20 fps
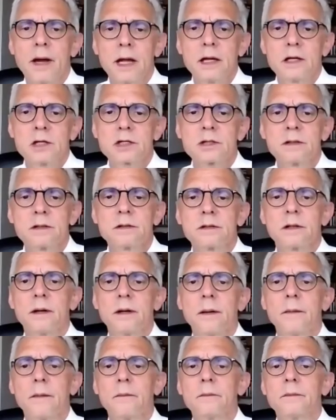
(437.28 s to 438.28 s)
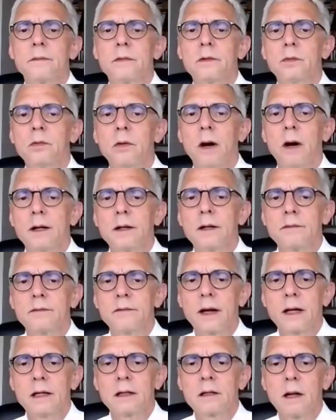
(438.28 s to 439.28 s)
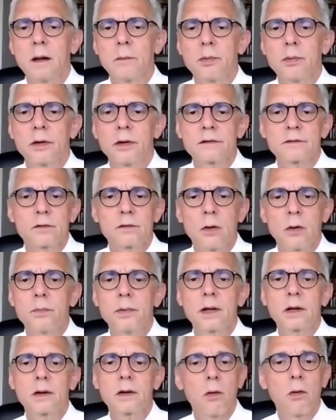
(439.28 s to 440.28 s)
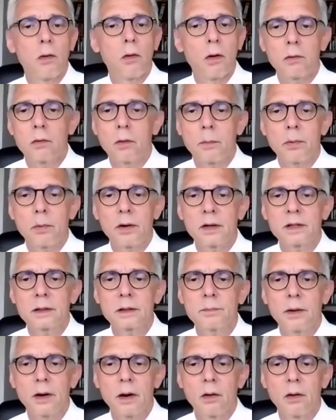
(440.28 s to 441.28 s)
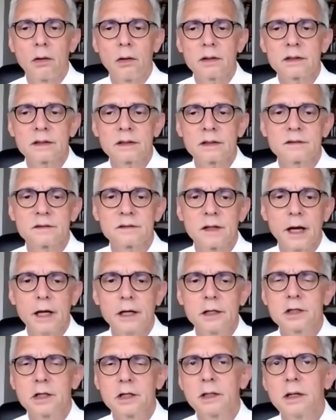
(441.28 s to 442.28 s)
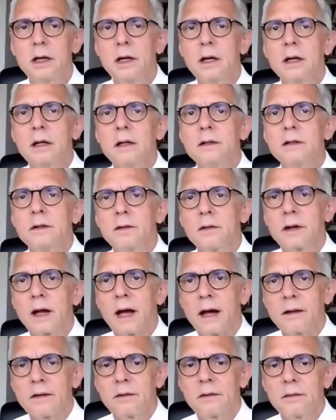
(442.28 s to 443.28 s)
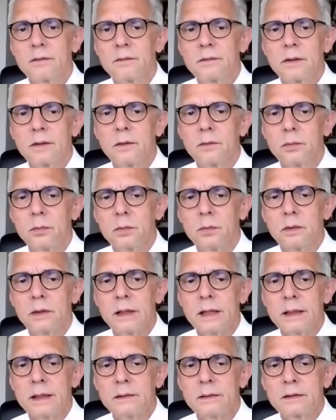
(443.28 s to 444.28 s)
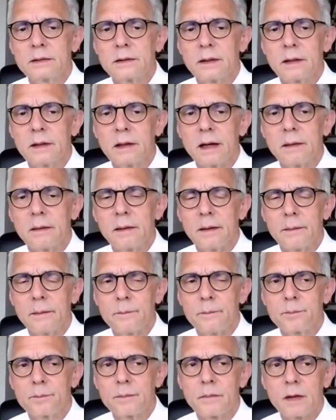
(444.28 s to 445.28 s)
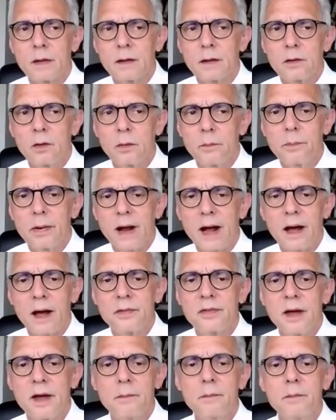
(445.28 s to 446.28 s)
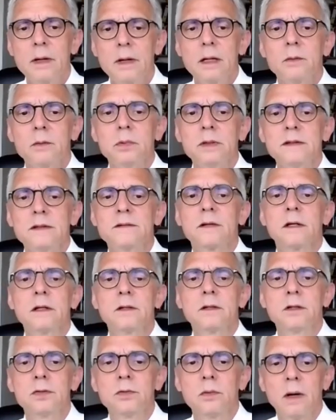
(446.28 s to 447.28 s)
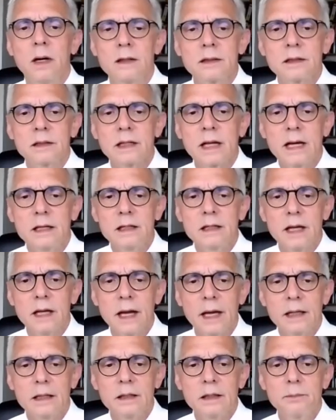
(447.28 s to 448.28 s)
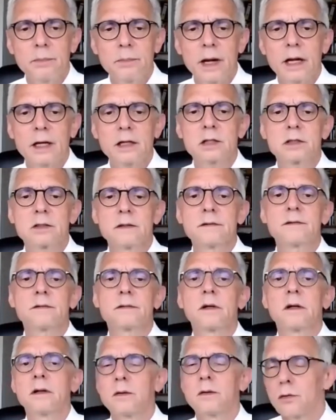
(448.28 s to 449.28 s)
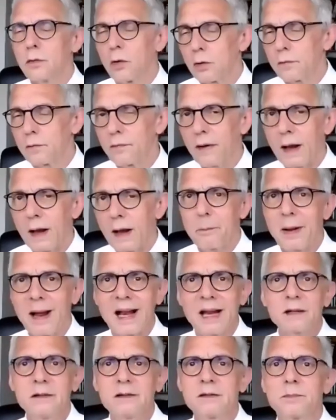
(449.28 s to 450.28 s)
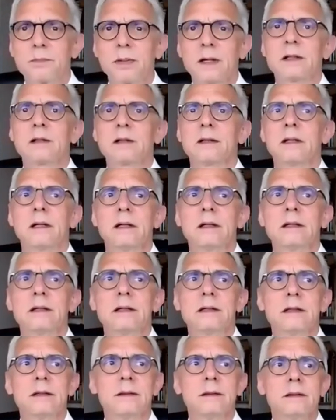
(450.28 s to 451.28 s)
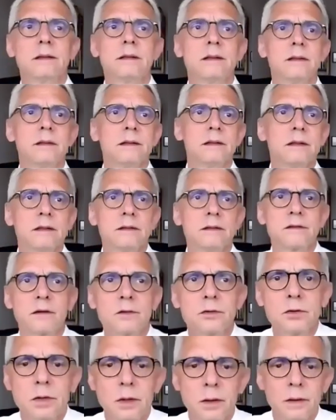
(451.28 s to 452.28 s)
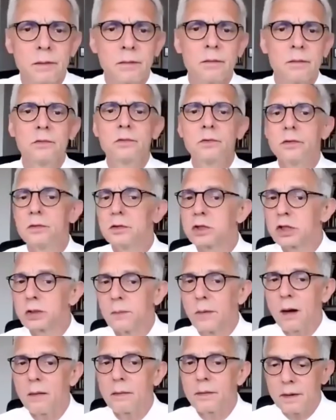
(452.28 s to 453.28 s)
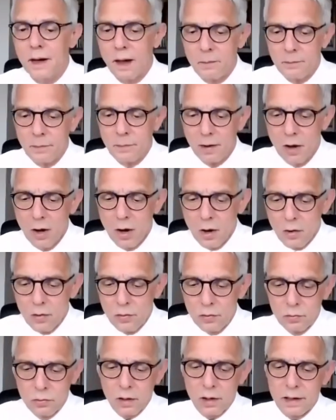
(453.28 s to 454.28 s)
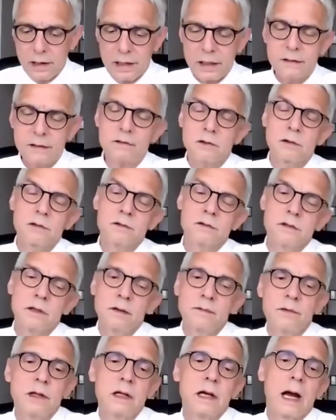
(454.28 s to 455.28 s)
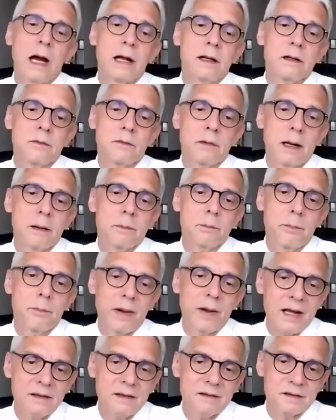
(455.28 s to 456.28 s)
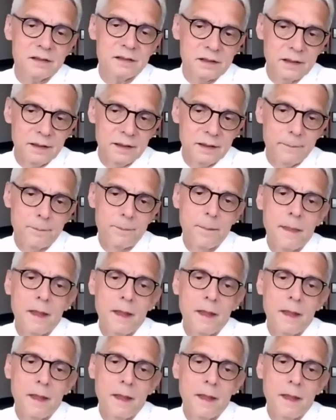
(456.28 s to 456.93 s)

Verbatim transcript: patient um, who underwent laparoscopic or robotic para-aortic staging together uh, and uh, um, compared them with 280 patients not well balanced, but uh, uh, it's a, new, huge number who exclusively underwent PET CT.